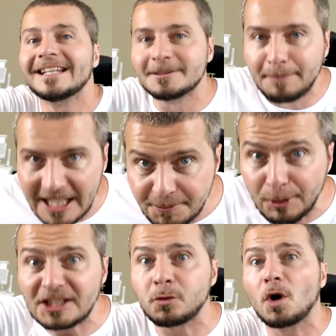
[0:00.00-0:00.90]
his bench
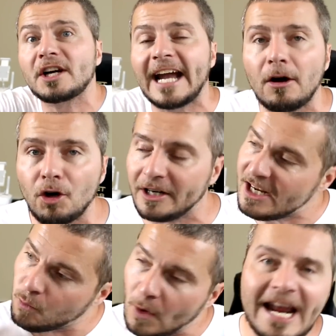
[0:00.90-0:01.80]
press workout on.
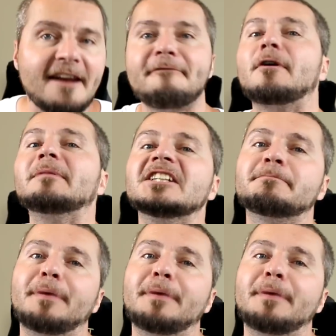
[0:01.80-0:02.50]
He ran from this